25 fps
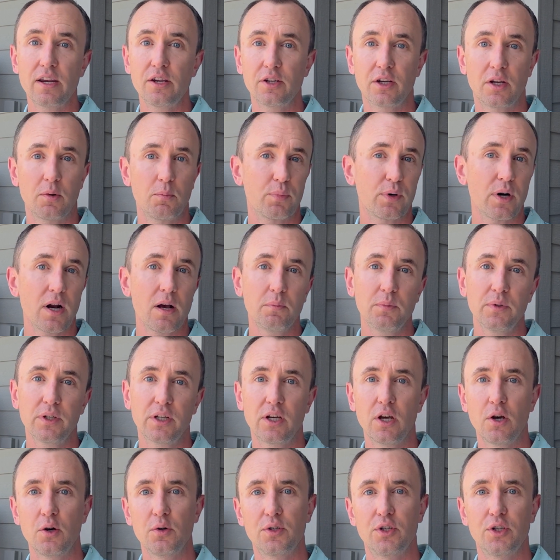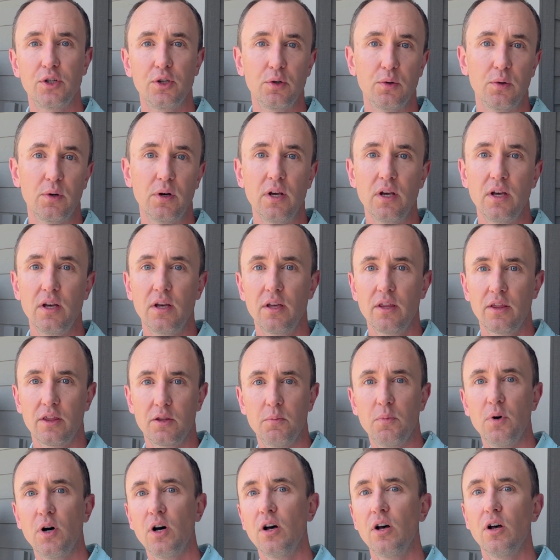You can probably go to the
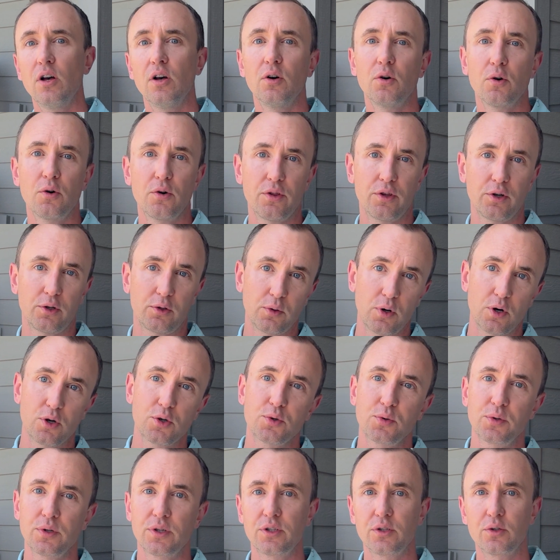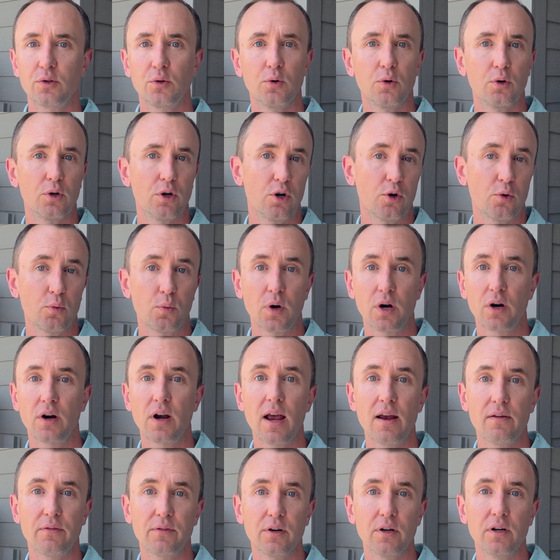mall or the grocery store or
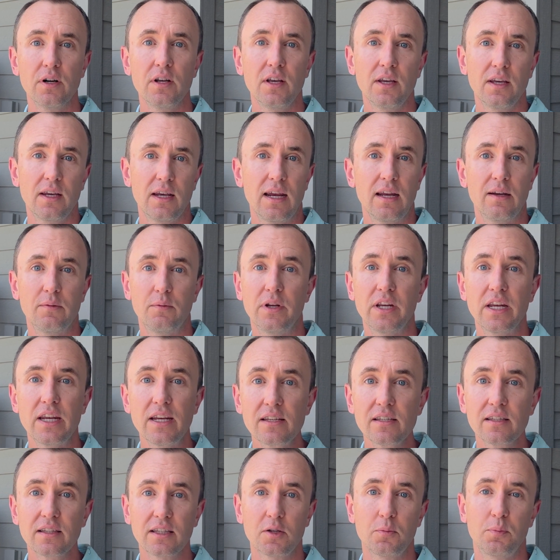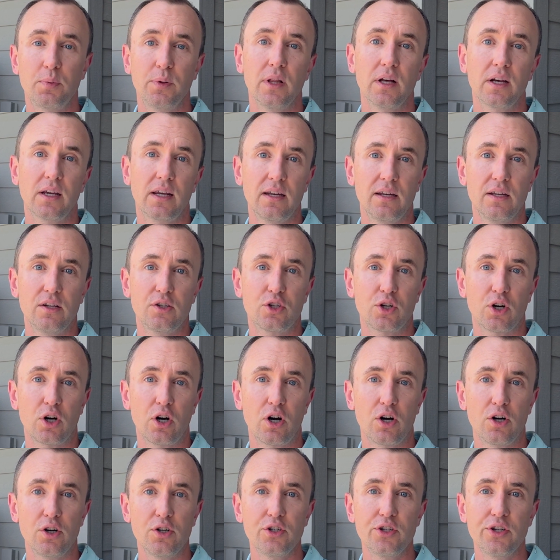wherever and easily plug in a
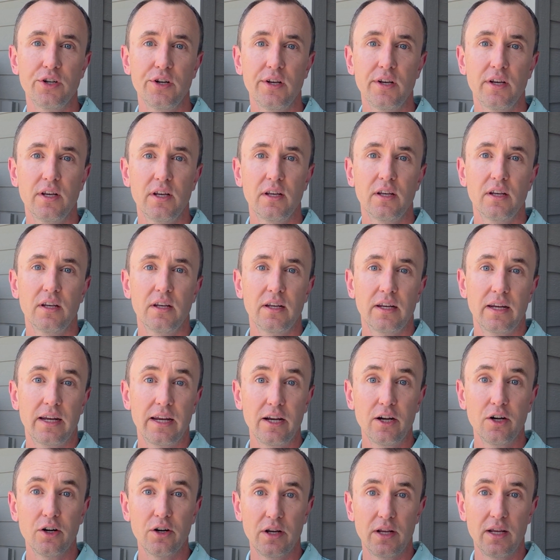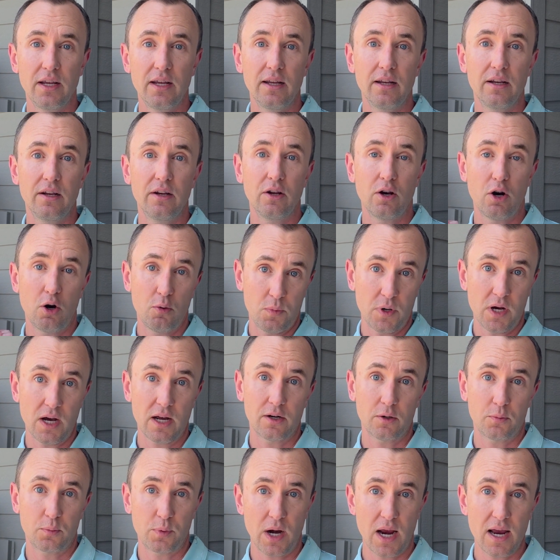charge. Here in Omaha,
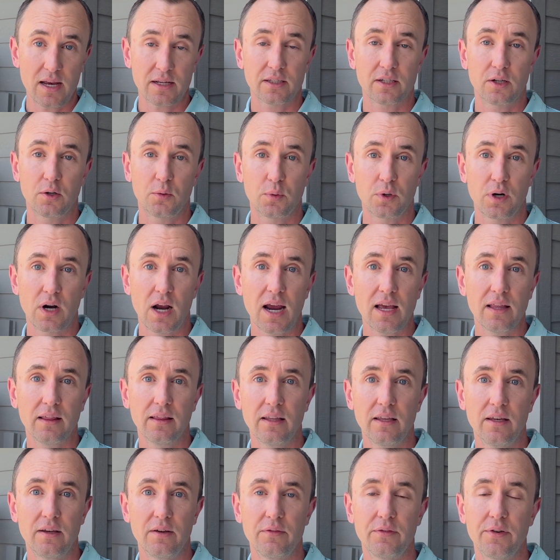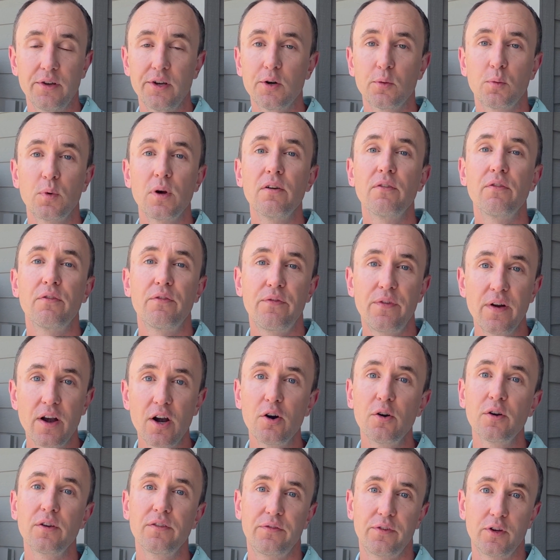Nebraska, where I live, we have
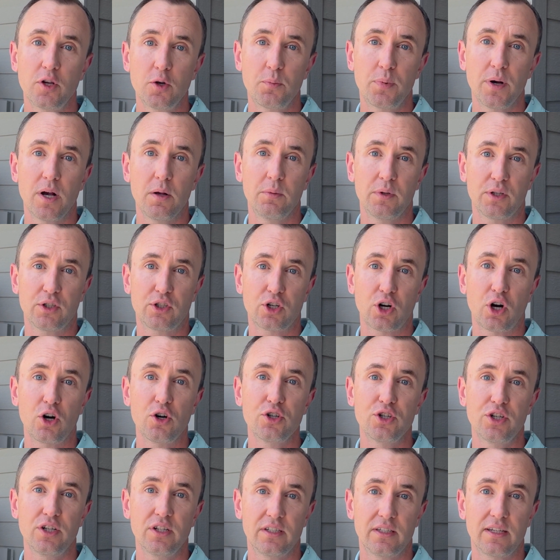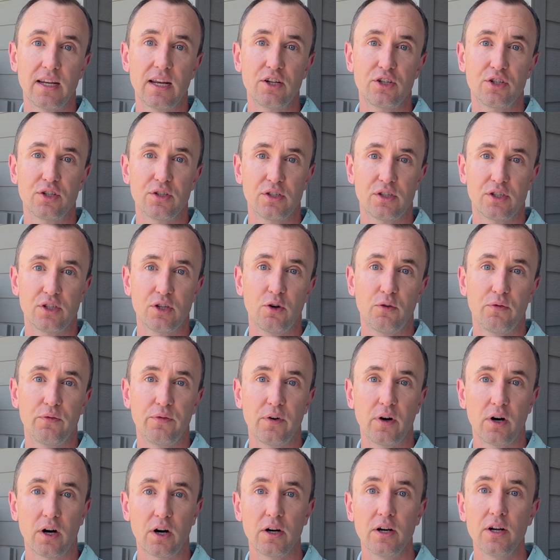very few public charging stations so
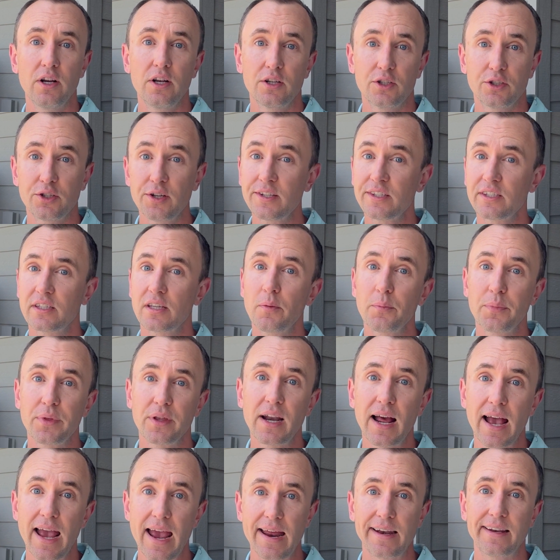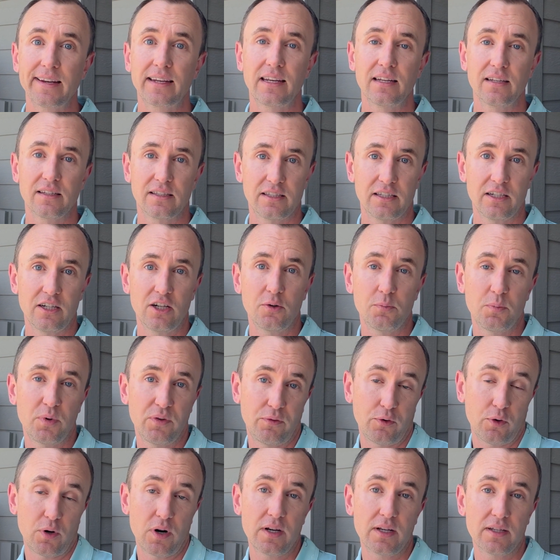far, so that's something I had to consider
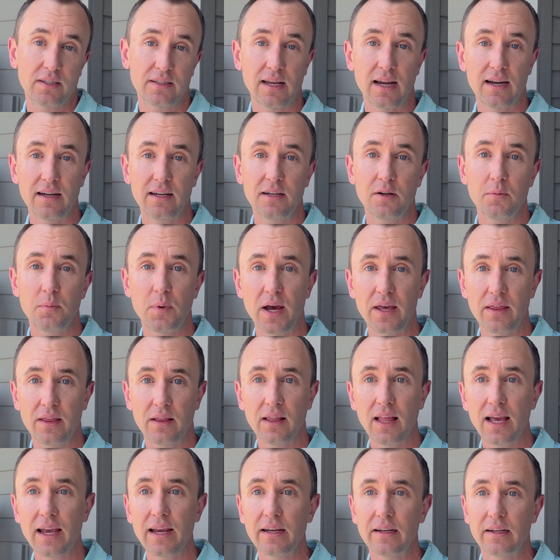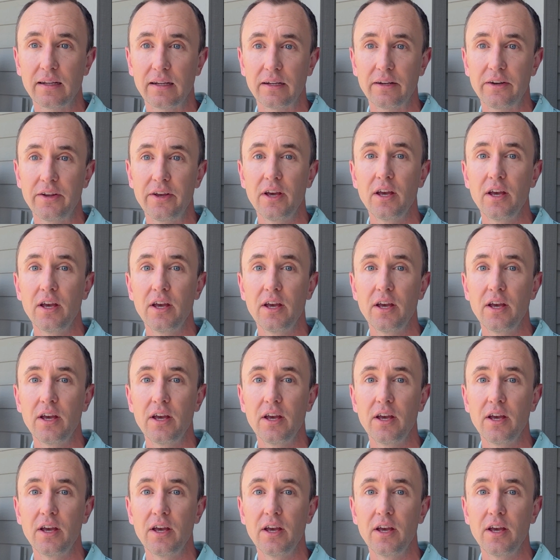before I decided to buy the Lightning.